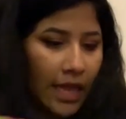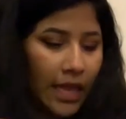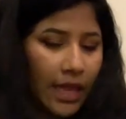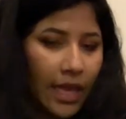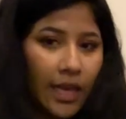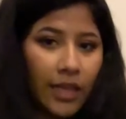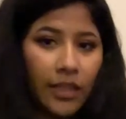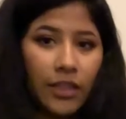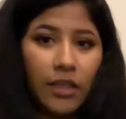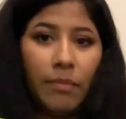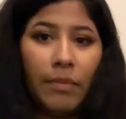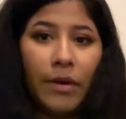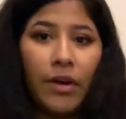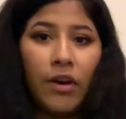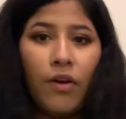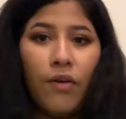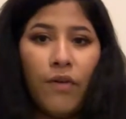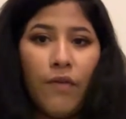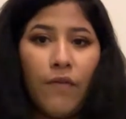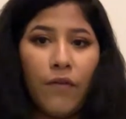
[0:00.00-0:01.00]
thing to
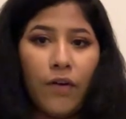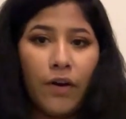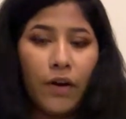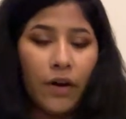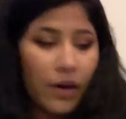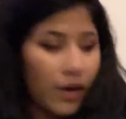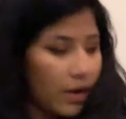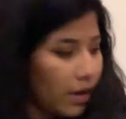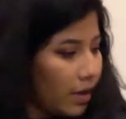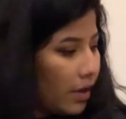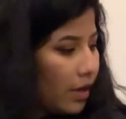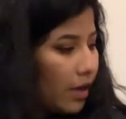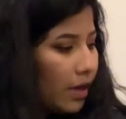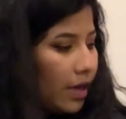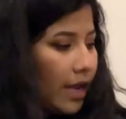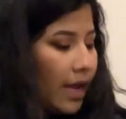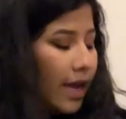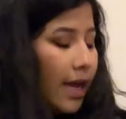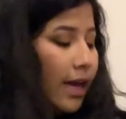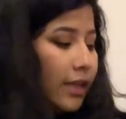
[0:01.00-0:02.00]
put over
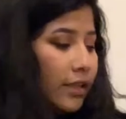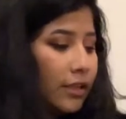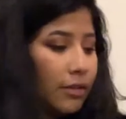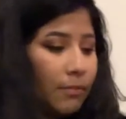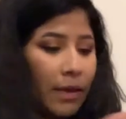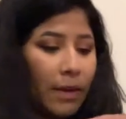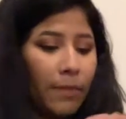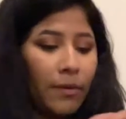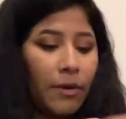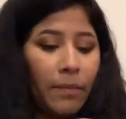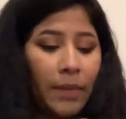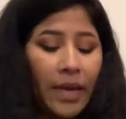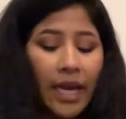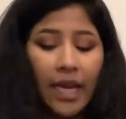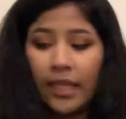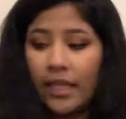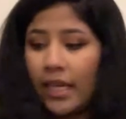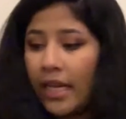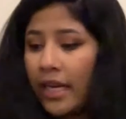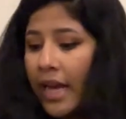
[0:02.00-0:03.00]
and be able to
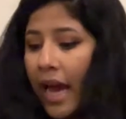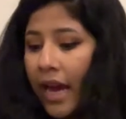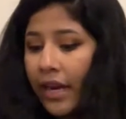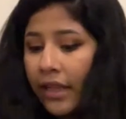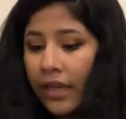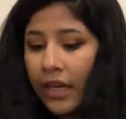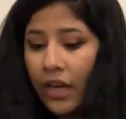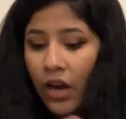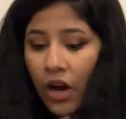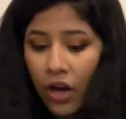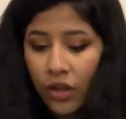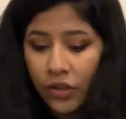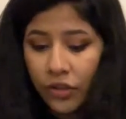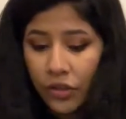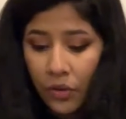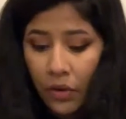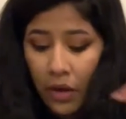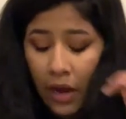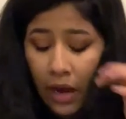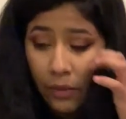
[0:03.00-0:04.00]
paint. And Natalie
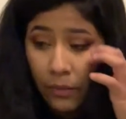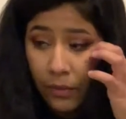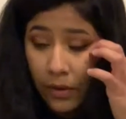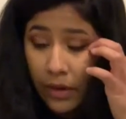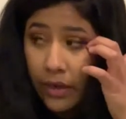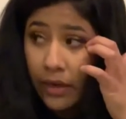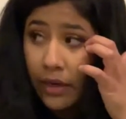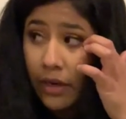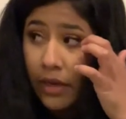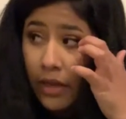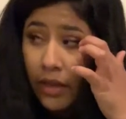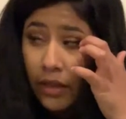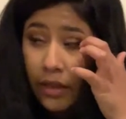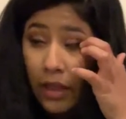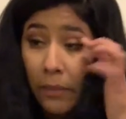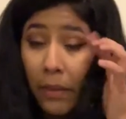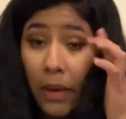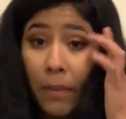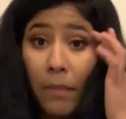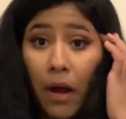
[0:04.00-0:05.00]
also got one
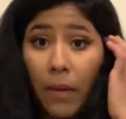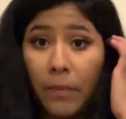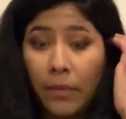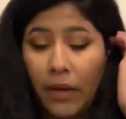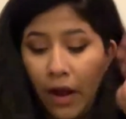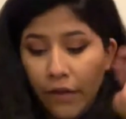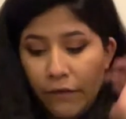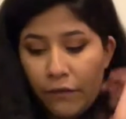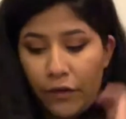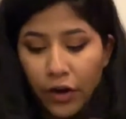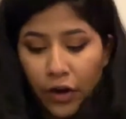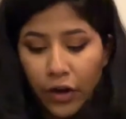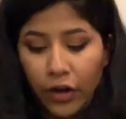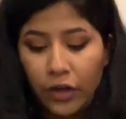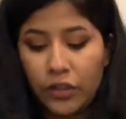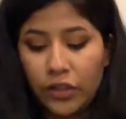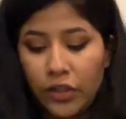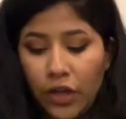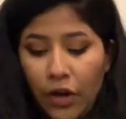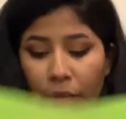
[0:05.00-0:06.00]
that my mom got for her.
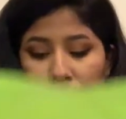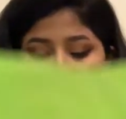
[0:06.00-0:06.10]
So